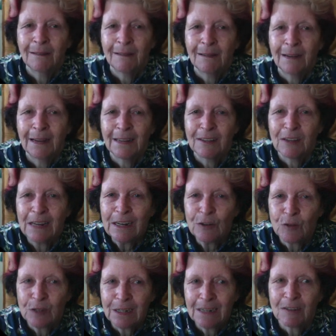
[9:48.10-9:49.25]
it's
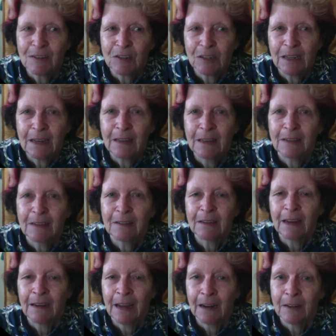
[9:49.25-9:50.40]
interesting to see this
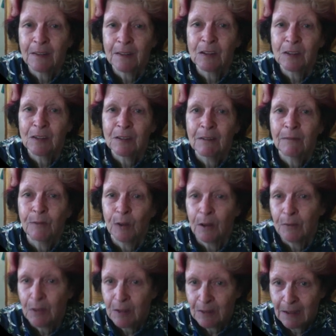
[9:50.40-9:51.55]
analysis
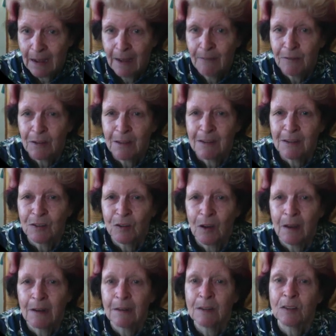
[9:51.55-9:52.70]
5 years after the
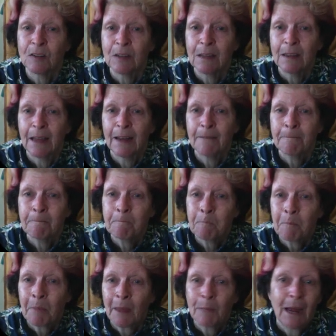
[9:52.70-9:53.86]
design, and to see that
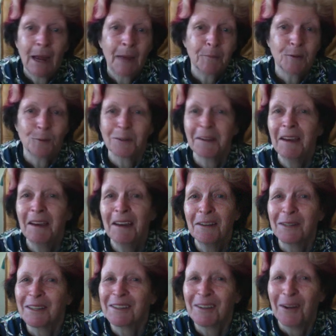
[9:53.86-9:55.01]
perhaps it was ahead of
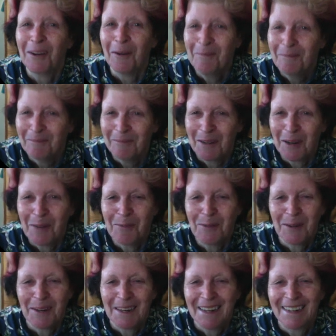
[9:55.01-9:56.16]
its time when I
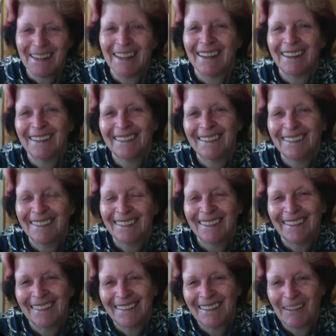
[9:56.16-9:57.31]
put it into the
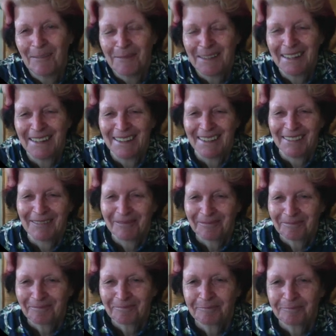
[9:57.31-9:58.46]
competition.
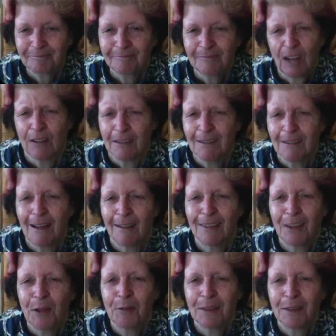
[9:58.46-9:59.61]

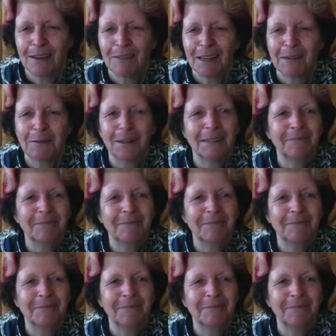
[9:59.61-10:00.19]
I'll think of it that way.